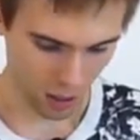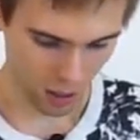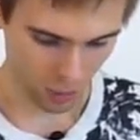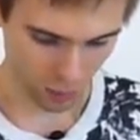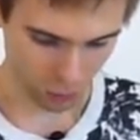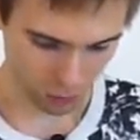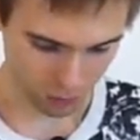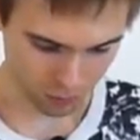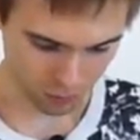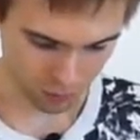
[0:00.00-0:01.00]

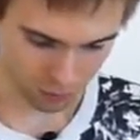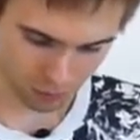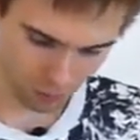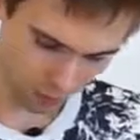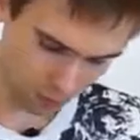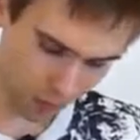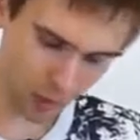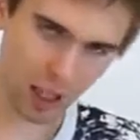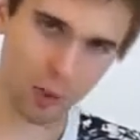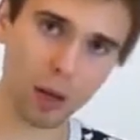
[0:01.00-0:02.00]
Then,
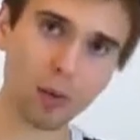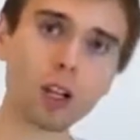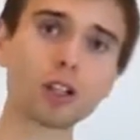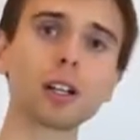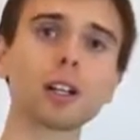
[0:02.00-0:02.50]
the most